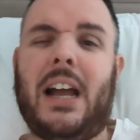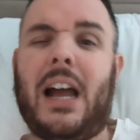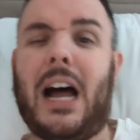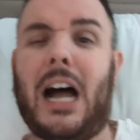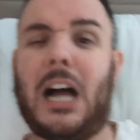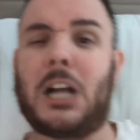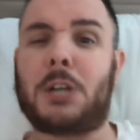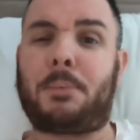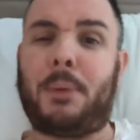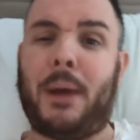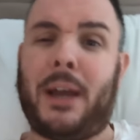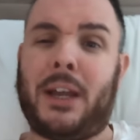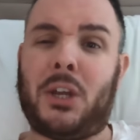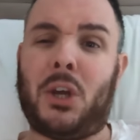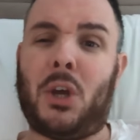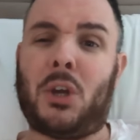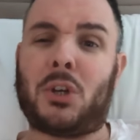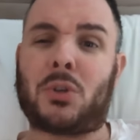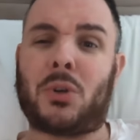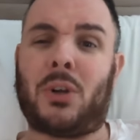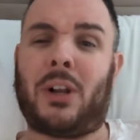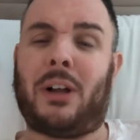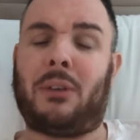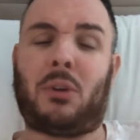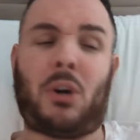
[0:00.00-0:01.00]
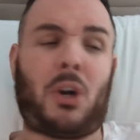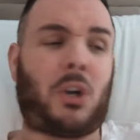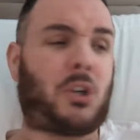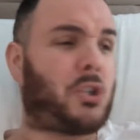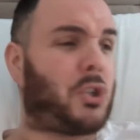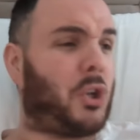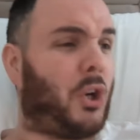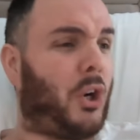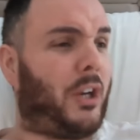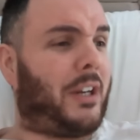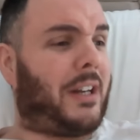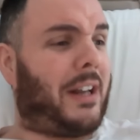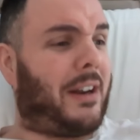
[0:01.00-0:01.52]
As per usual, I'm going to
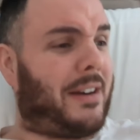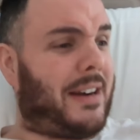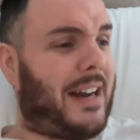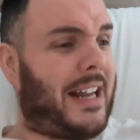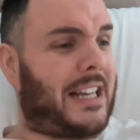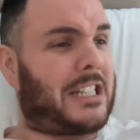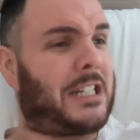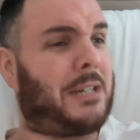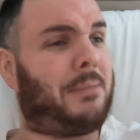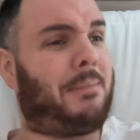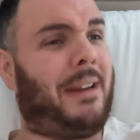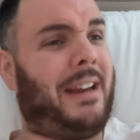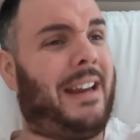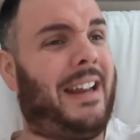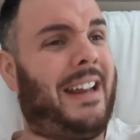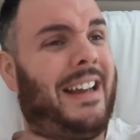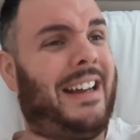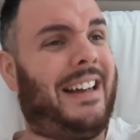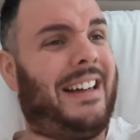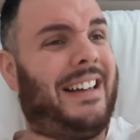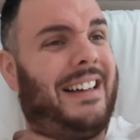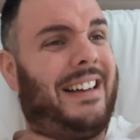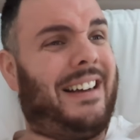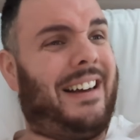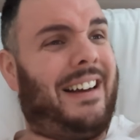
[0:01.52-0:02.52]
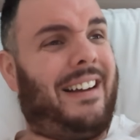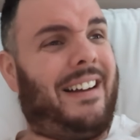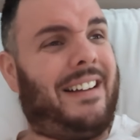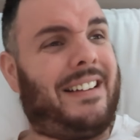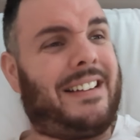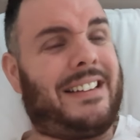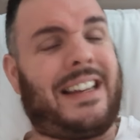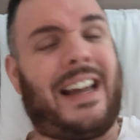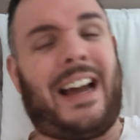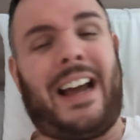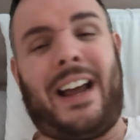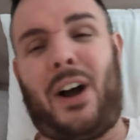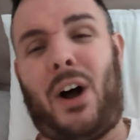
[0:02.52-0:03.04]
enjoy the rest of me
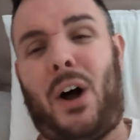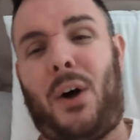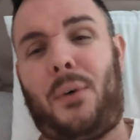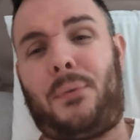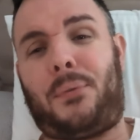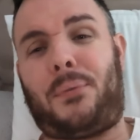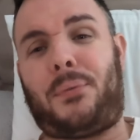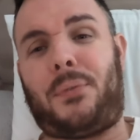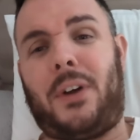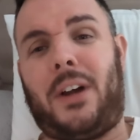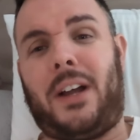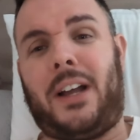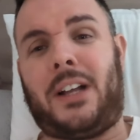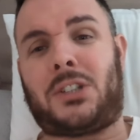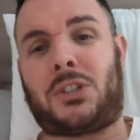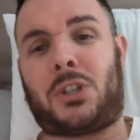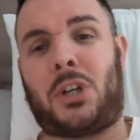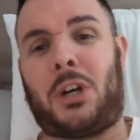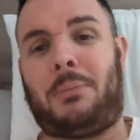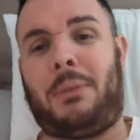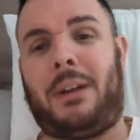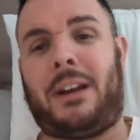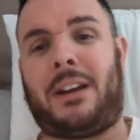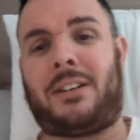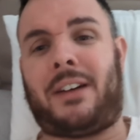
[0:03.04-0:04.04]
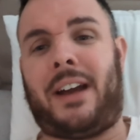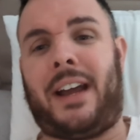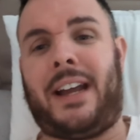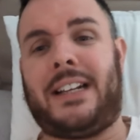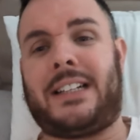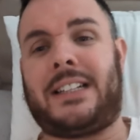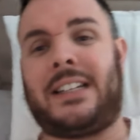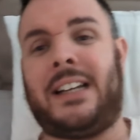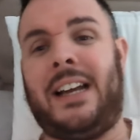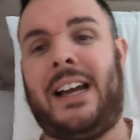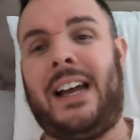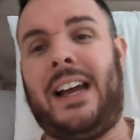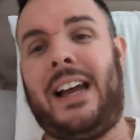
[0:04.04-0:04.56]
day off. It's going to be
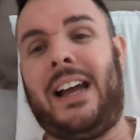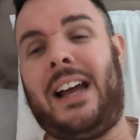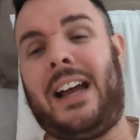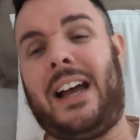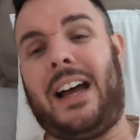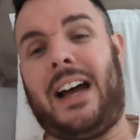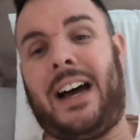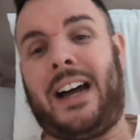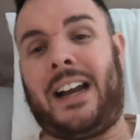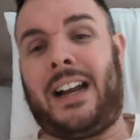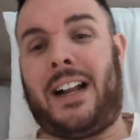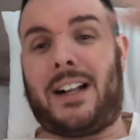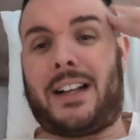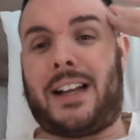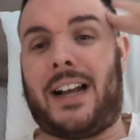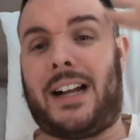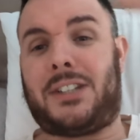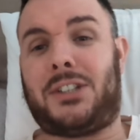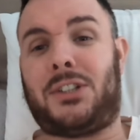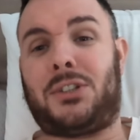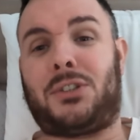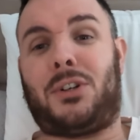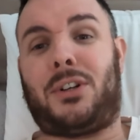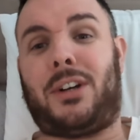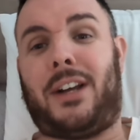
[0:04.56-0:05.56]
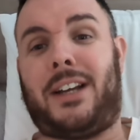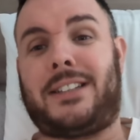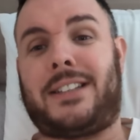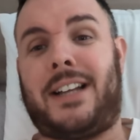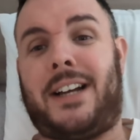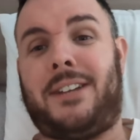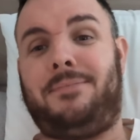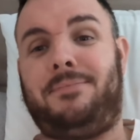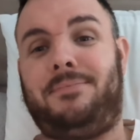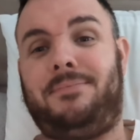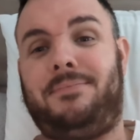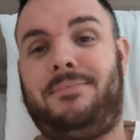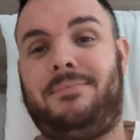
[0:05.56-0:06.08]
great. And I'll catch you all later.